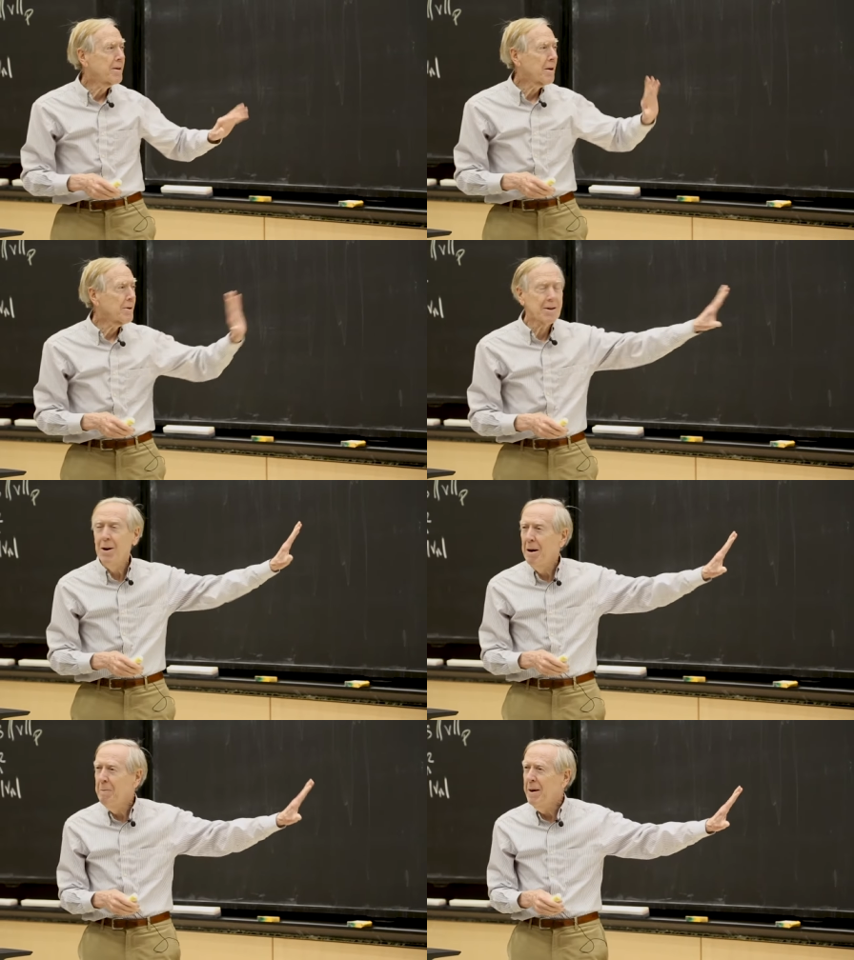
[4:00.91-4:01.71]
So it's
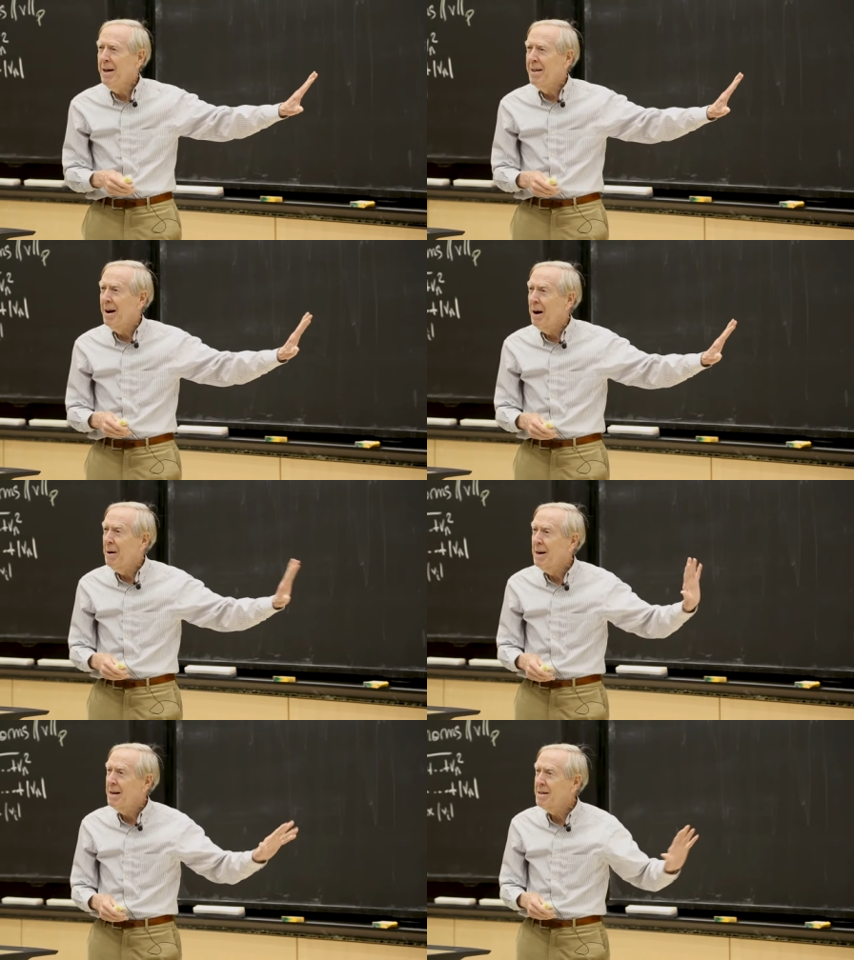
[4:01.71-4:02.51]
going to be
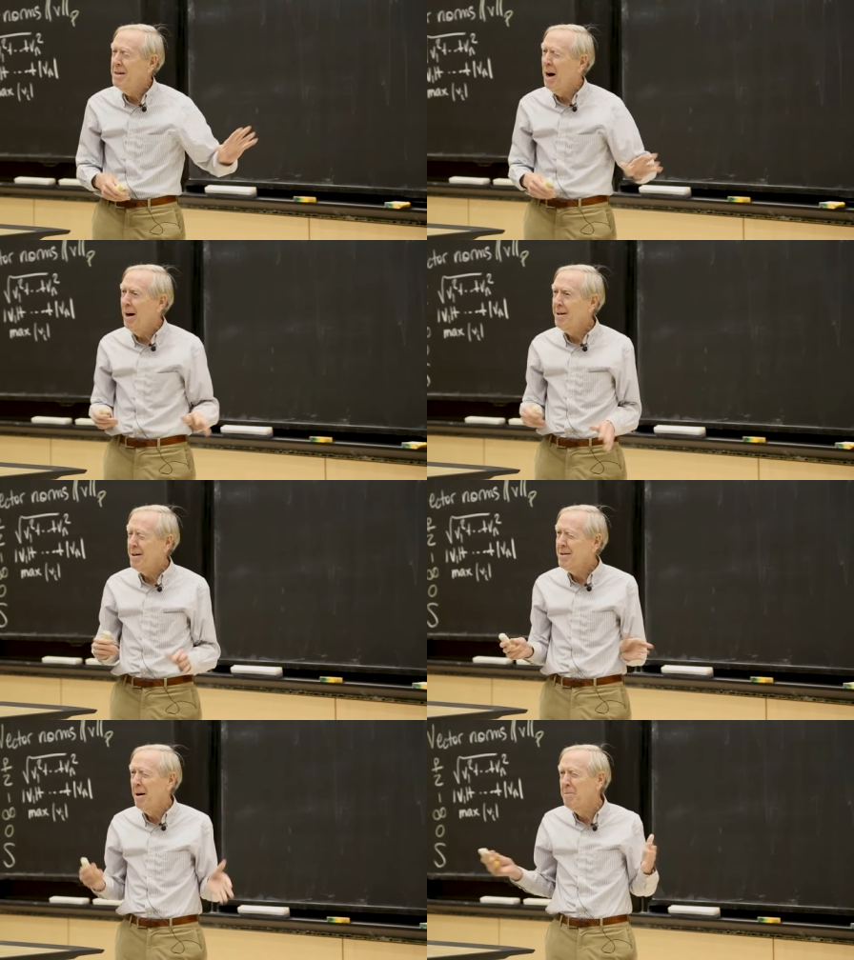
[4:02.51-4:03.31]
there, and it's not
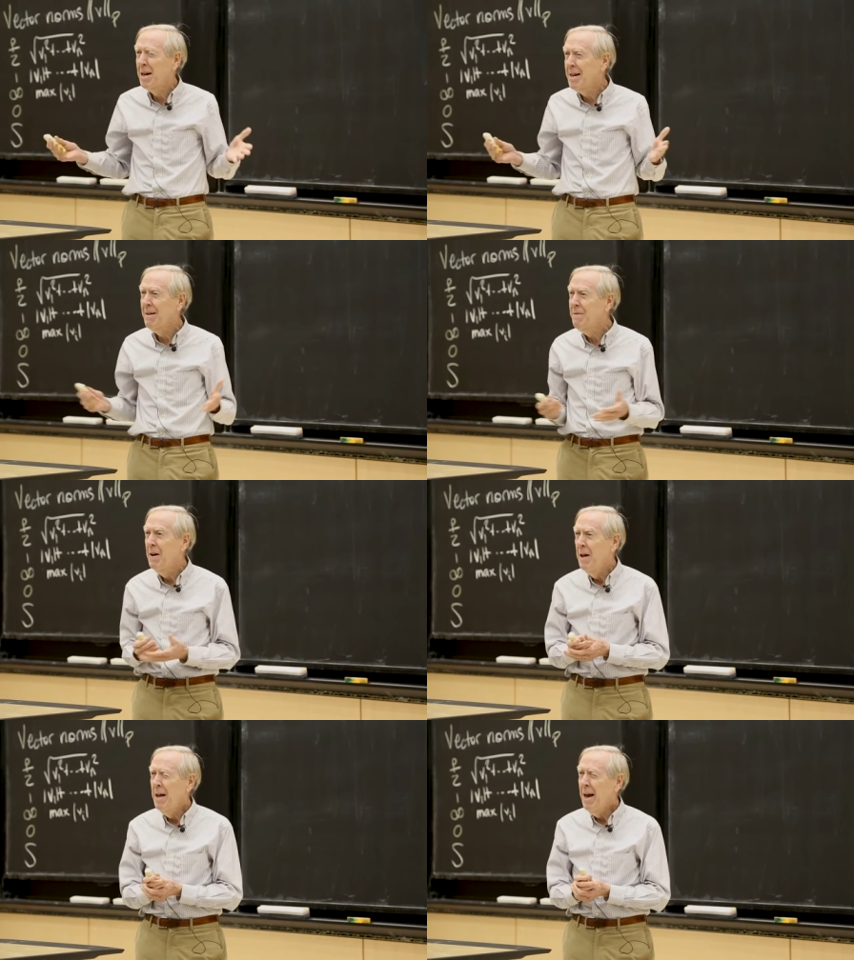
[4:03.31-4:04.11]
the subject of
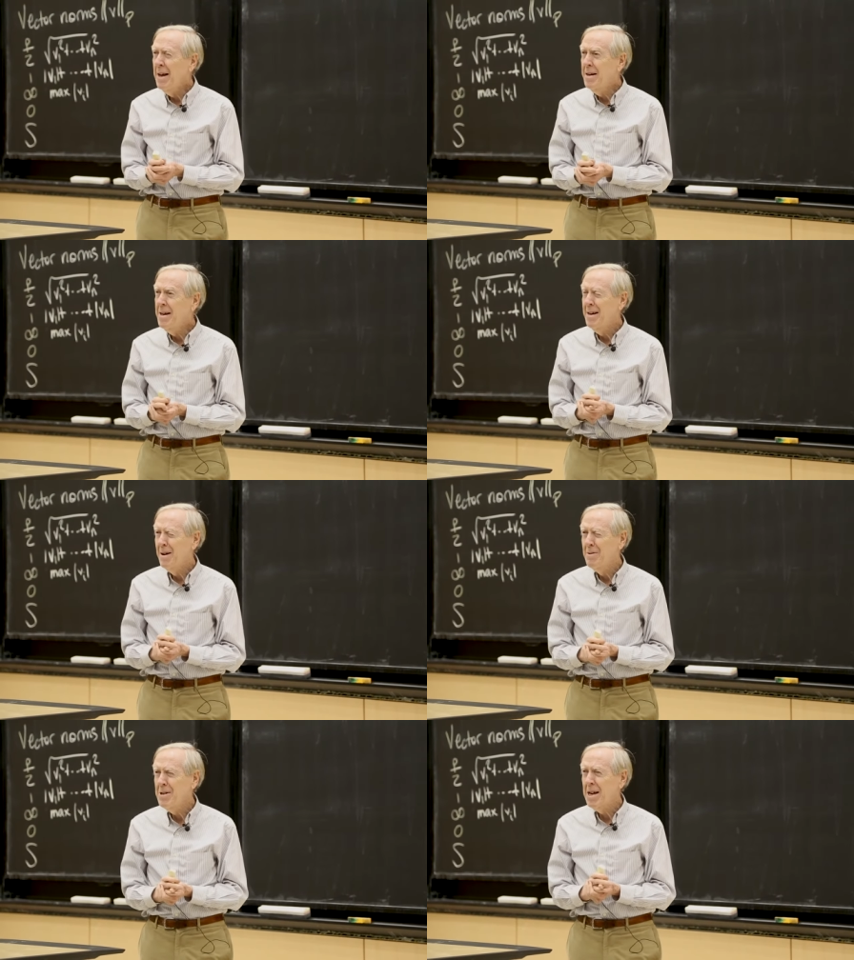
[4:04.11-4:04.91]

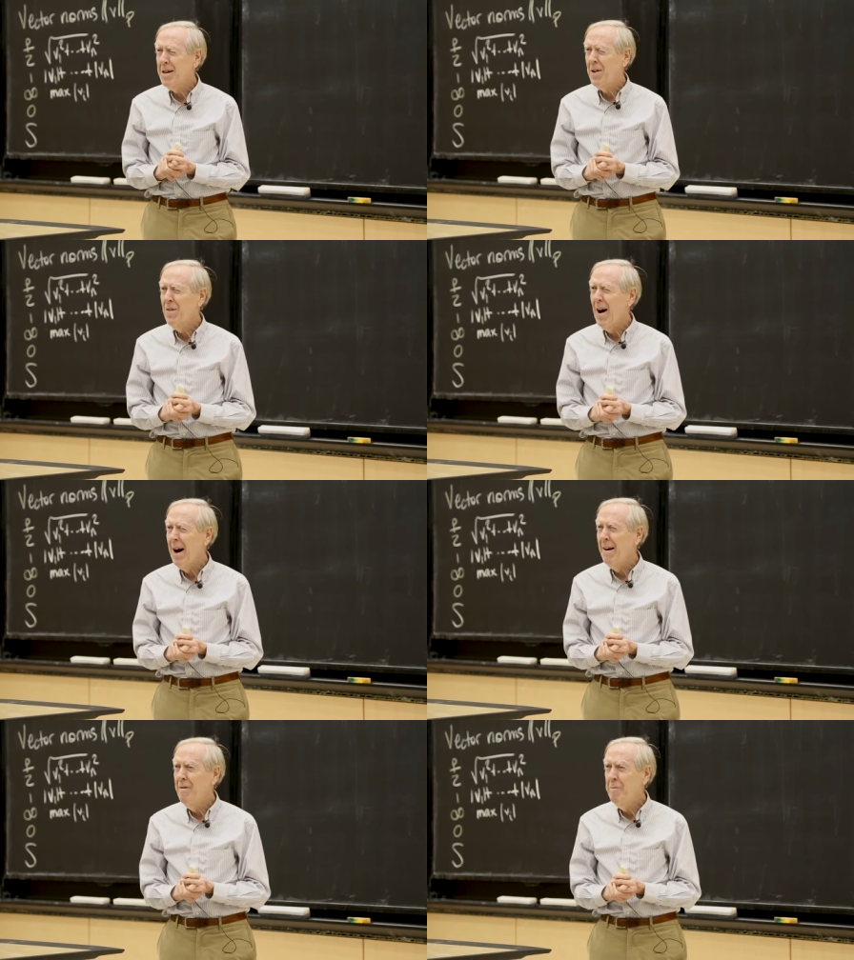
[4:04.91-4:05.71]

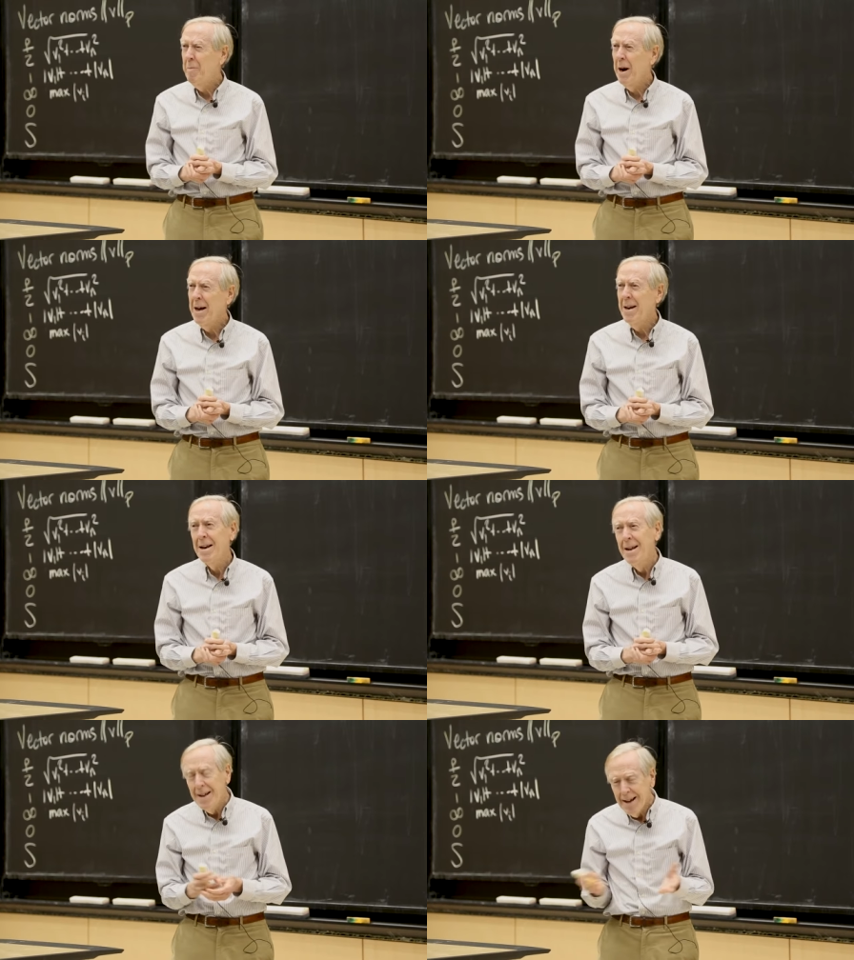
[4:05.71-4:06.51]
18065, but
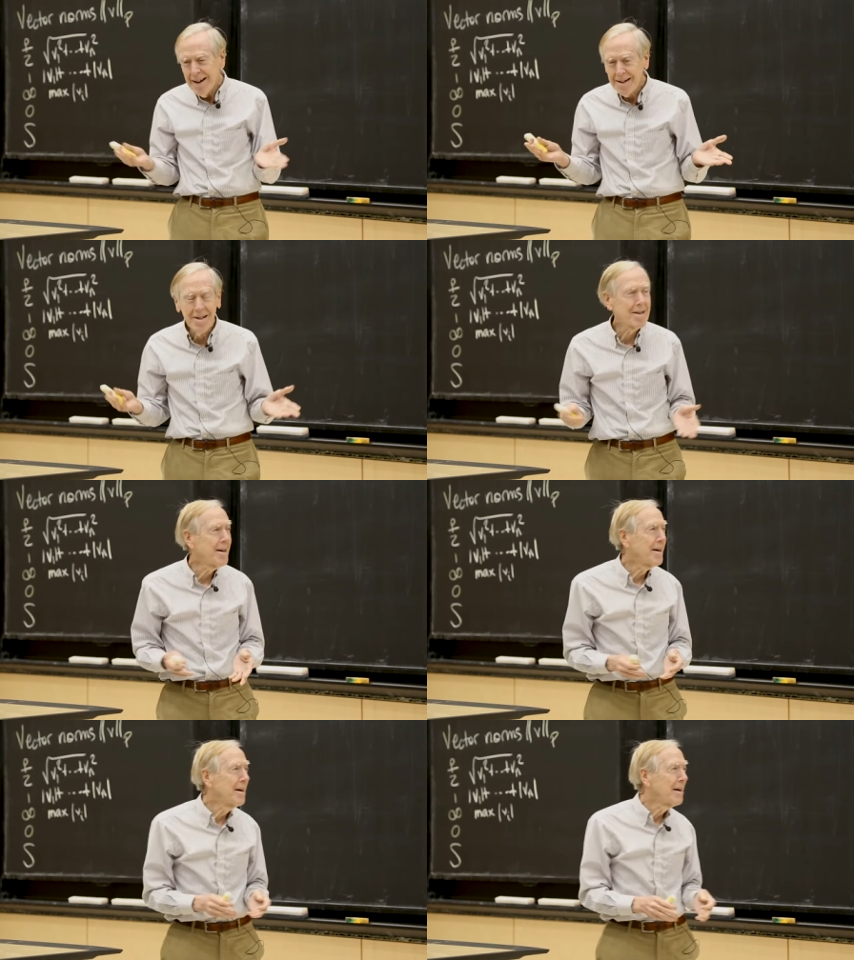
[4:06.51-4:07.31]
it's
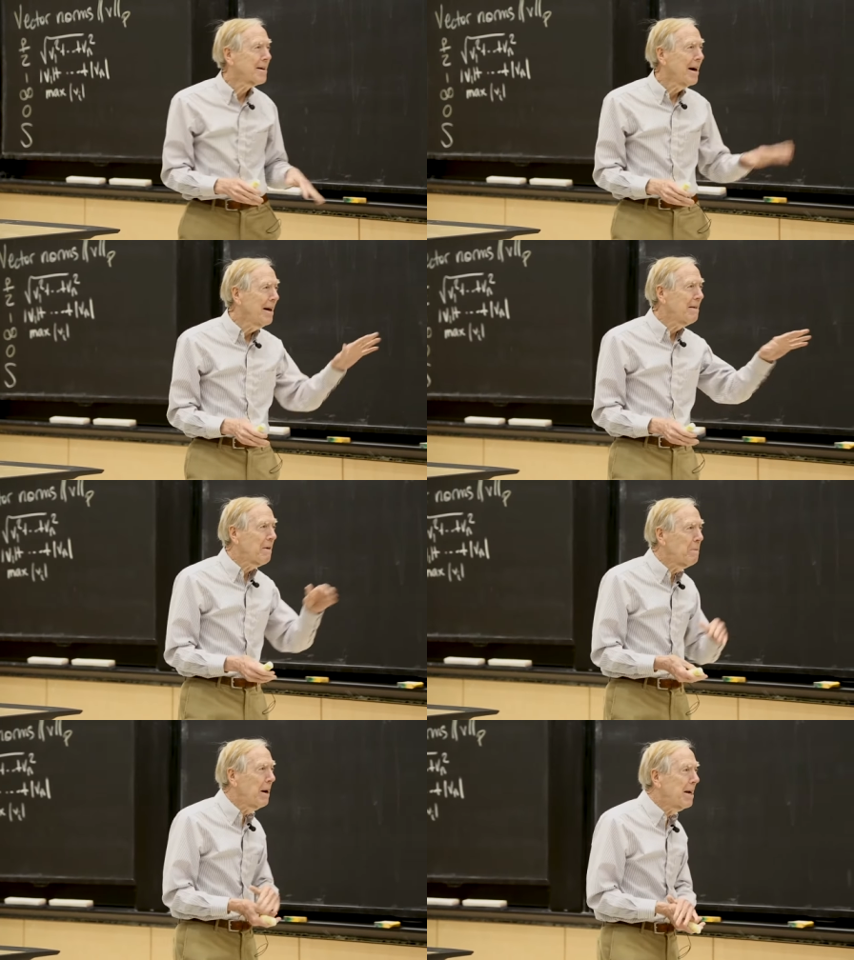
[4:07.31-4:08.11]
uh, kind of
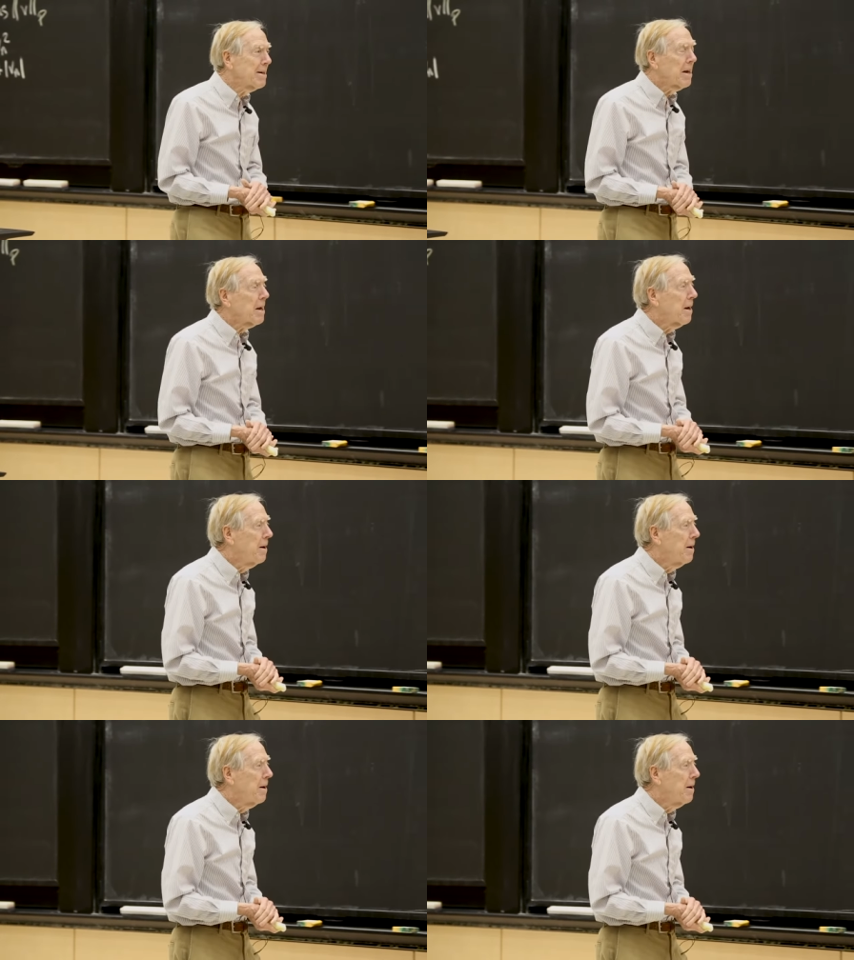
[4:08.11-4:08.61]
amazing.